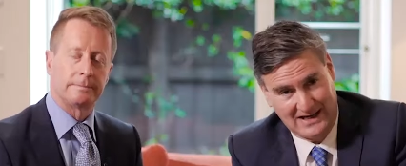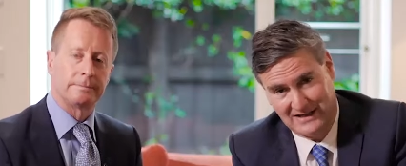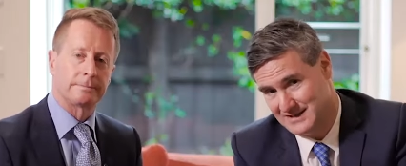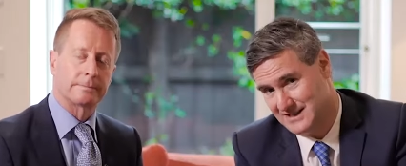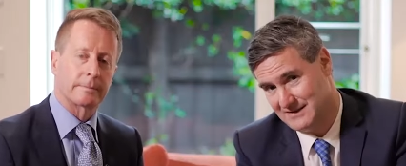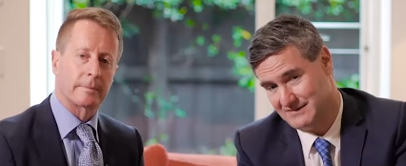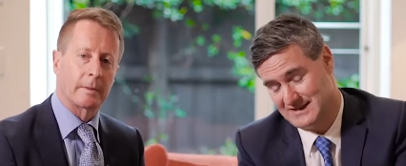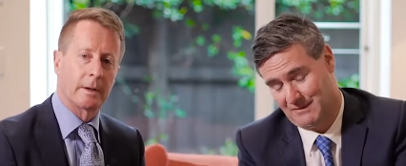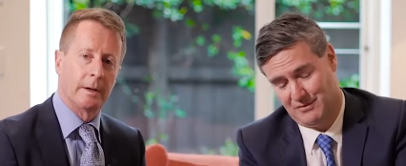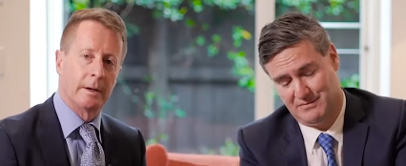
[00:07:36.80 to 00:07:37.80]
Speaker 1: uh, in six different
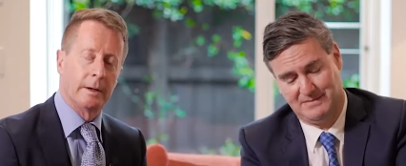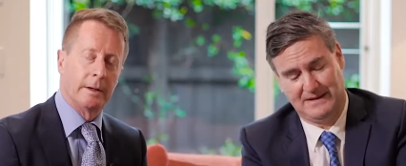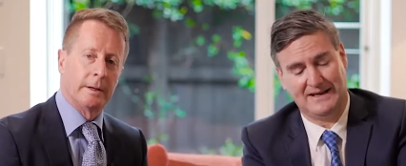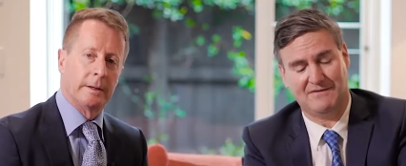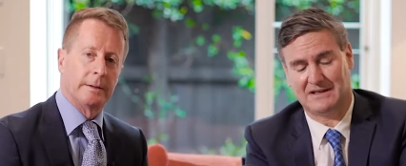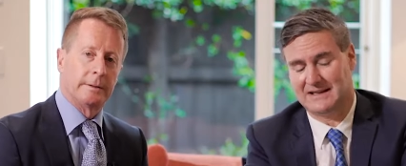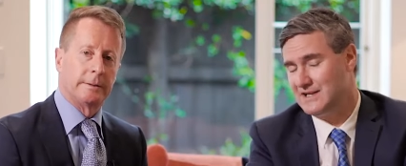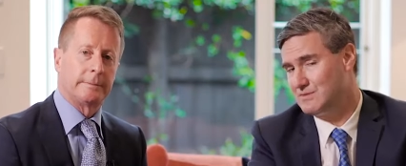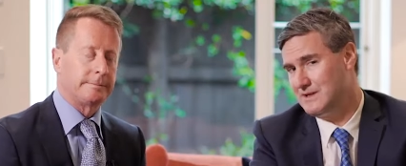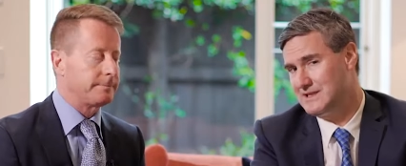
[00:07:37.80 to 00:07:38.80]
suburbs, but
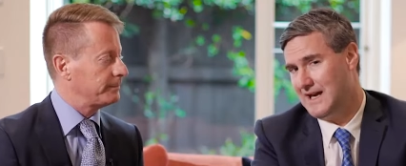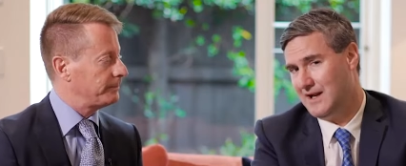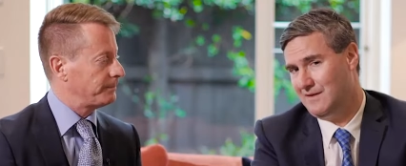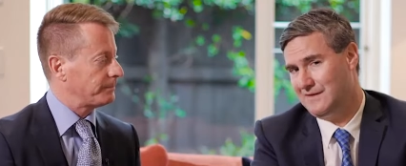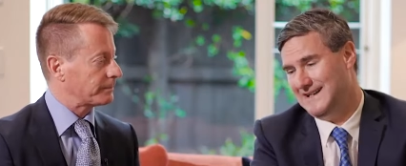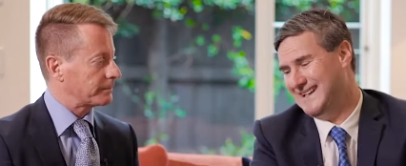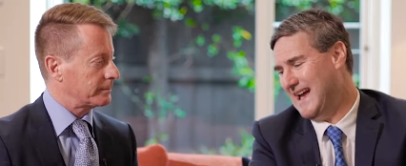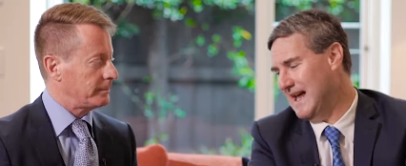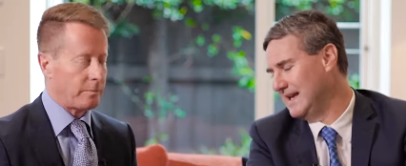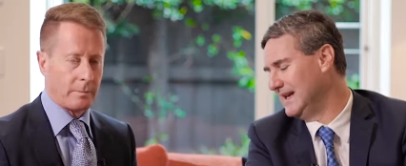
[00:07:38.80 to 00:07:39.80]
nevertheless, we start off in
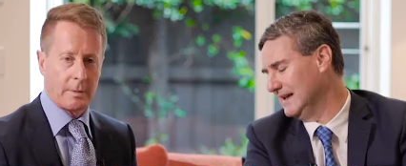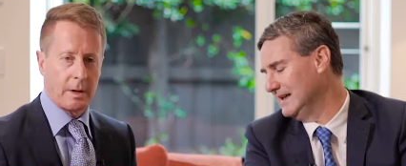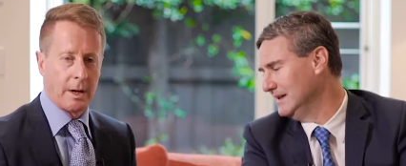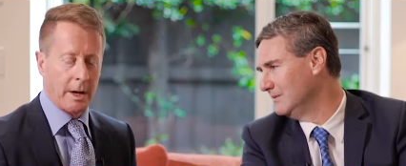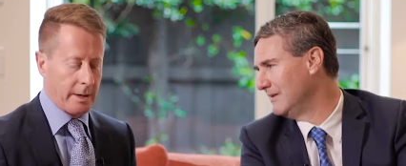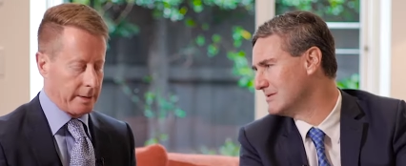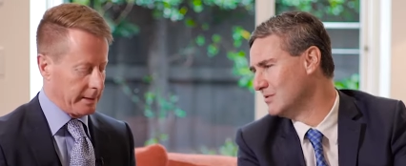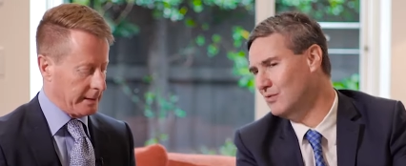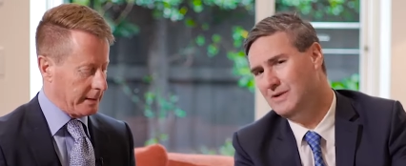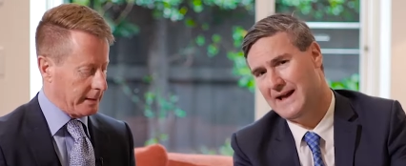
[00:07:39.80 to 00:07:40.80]
Carnegie, where it's
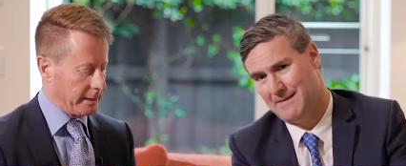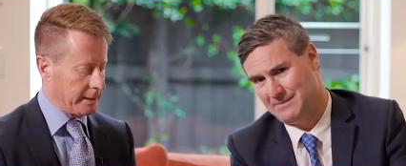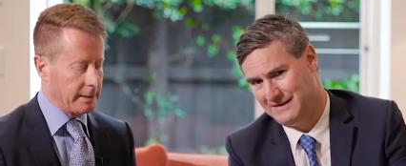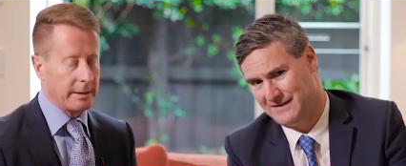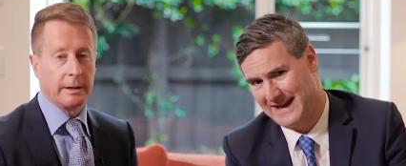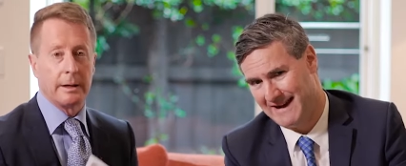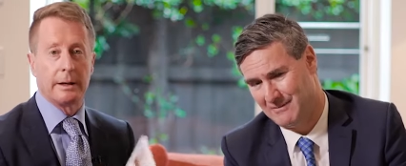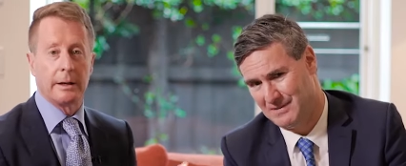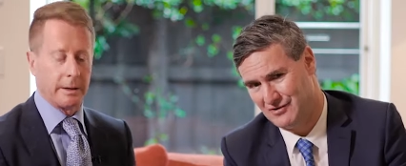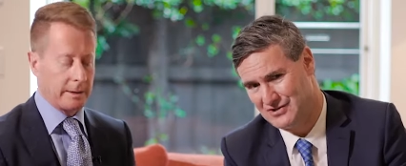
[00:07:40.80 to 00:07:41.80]
all happening for Gary
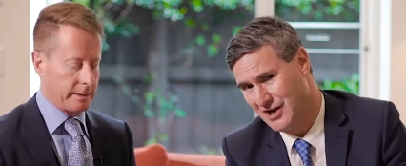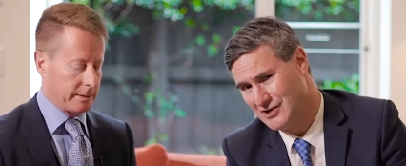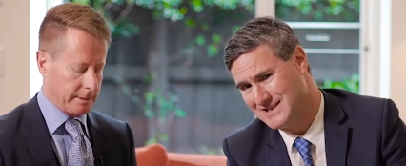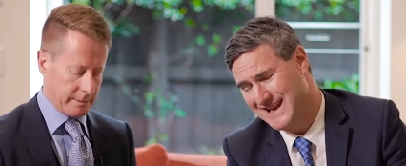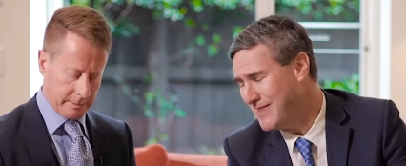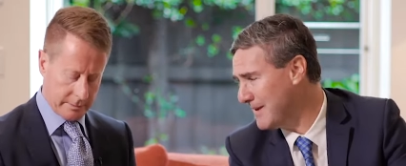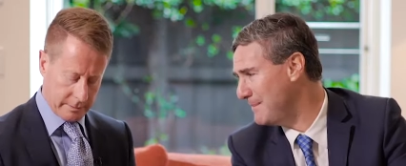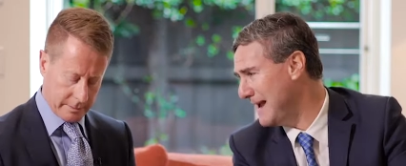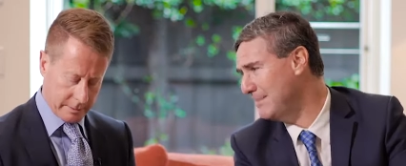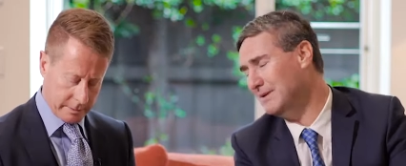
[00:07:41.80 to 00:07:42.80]
Pewitt Associates and the
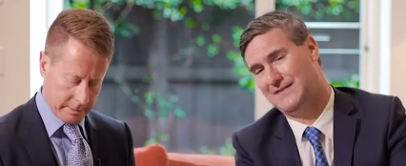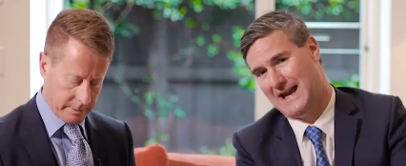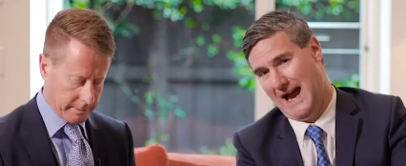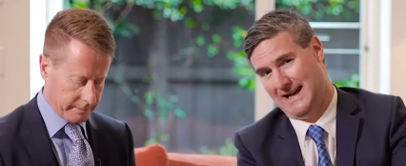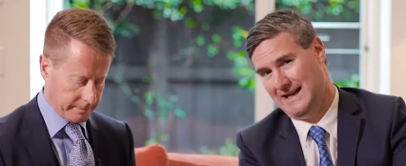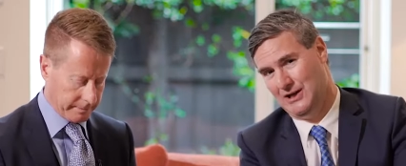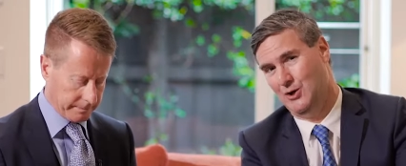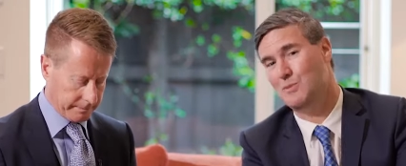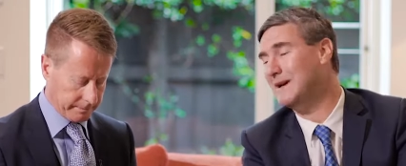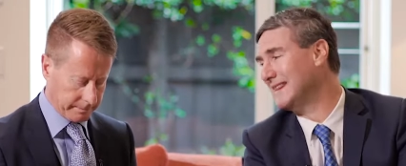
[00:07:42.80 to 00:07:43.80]
people of Carnegie,
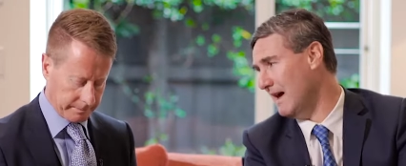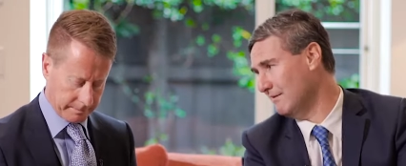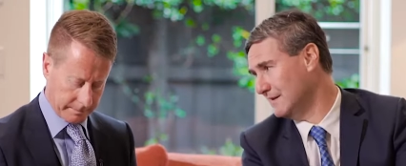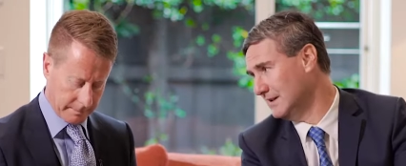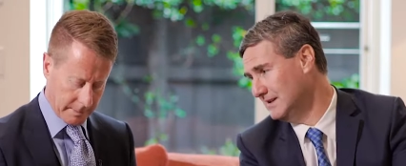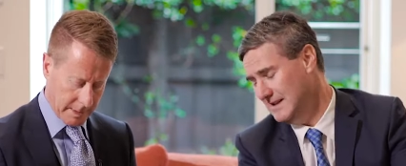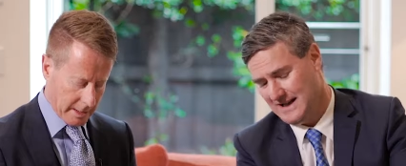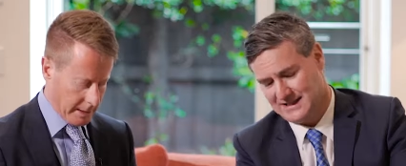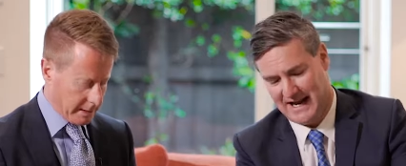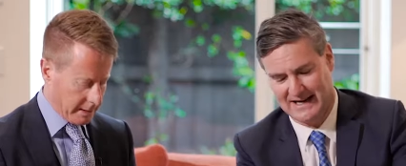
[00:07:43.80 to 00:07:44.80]
whom we love. Phil,
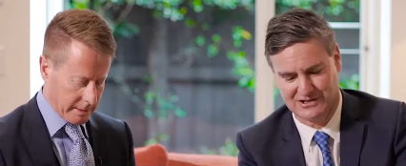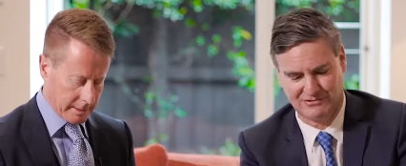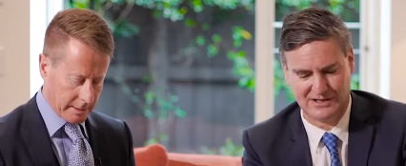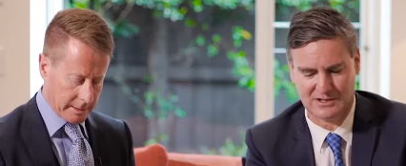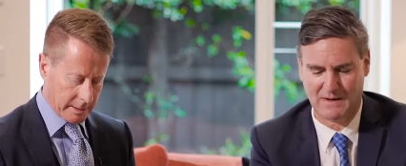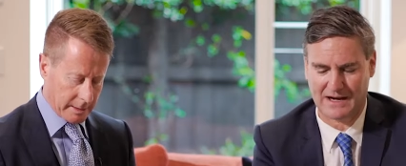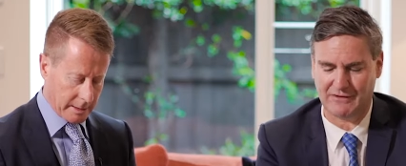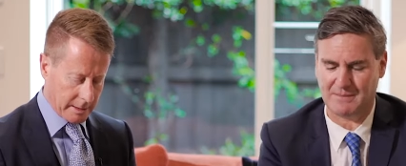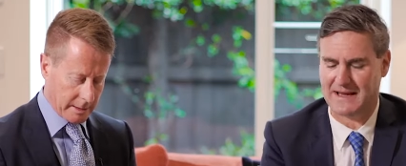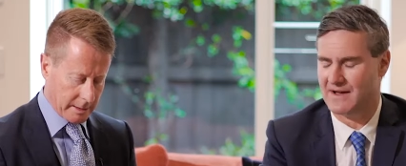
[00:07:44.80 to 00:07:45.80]
take us through this one:
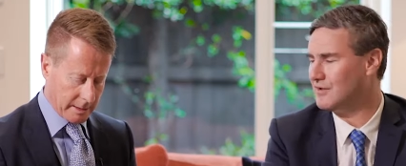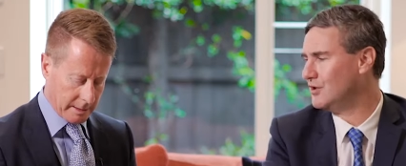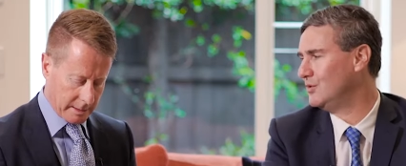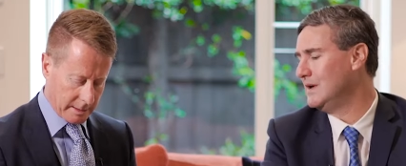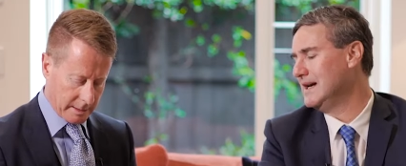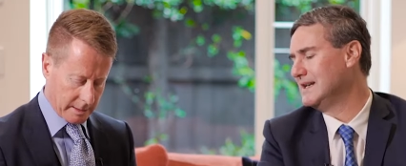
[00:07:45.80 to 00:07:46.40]
Bigby Avenue,